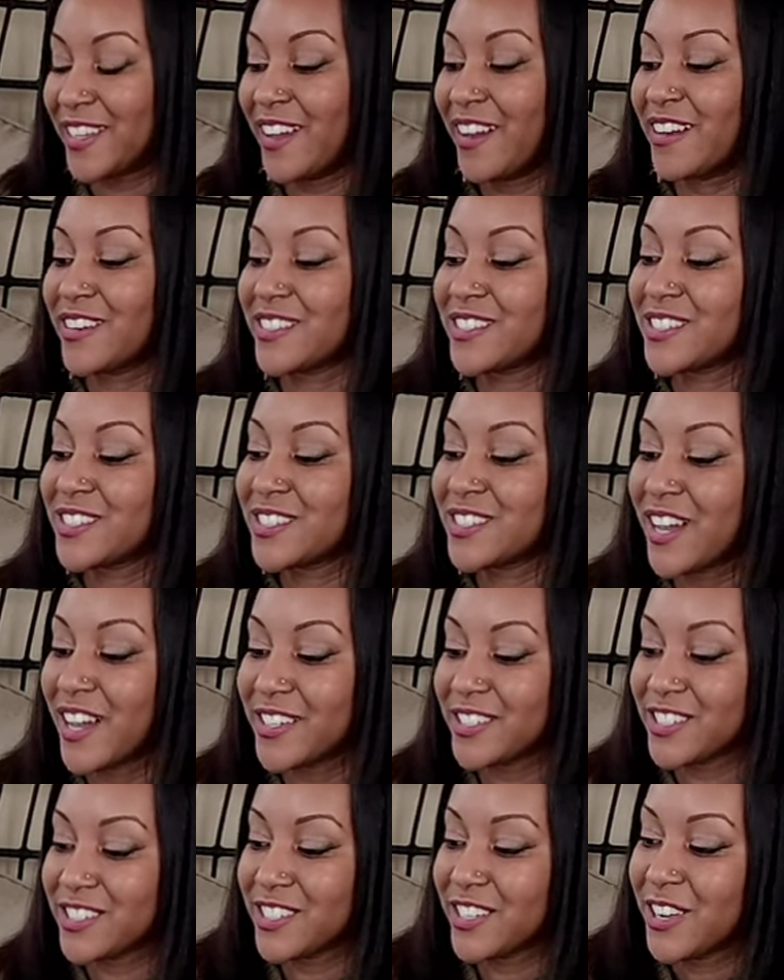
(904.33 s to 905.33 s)
They are
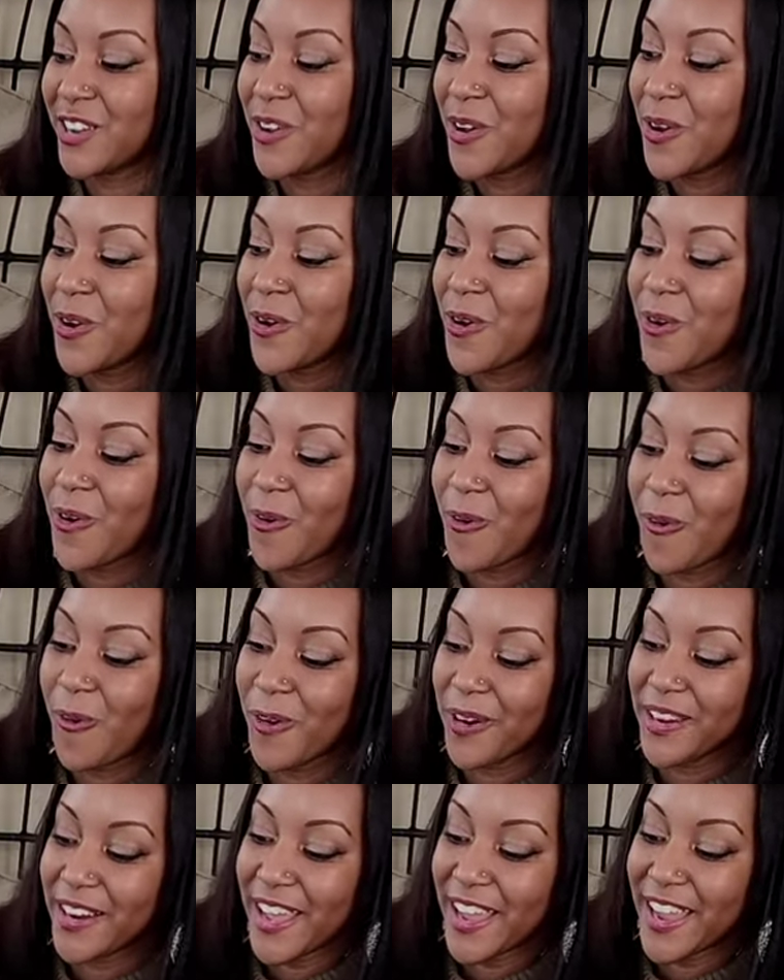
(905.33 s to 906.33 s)
such
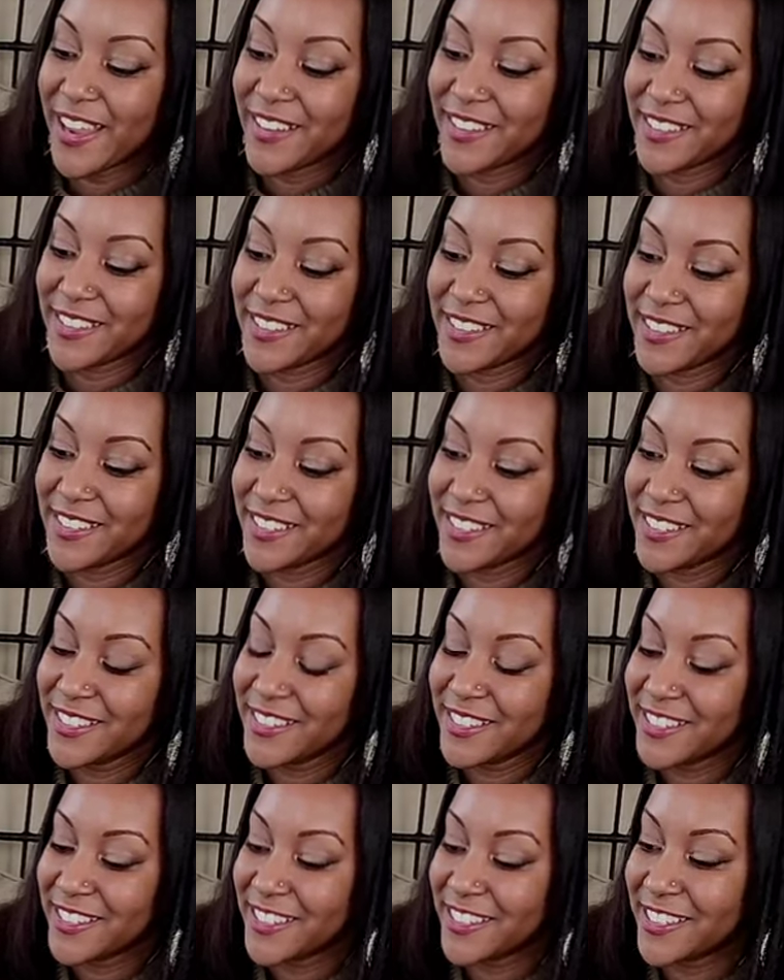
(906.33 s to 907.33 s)
ornate,
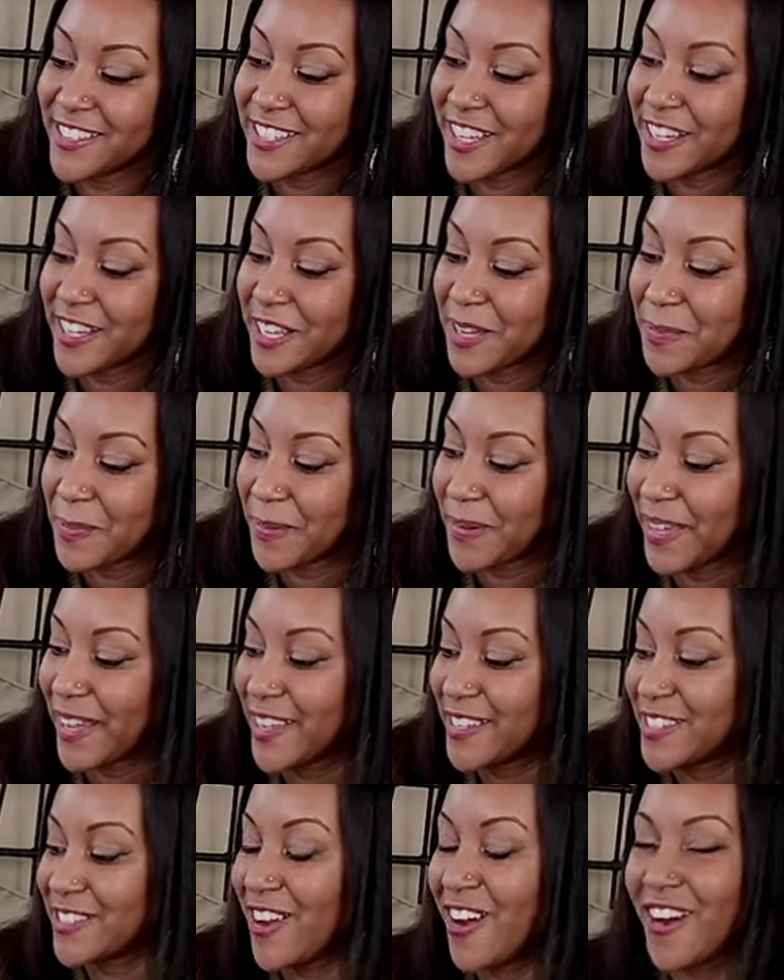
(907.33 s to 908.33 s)
stunning plants.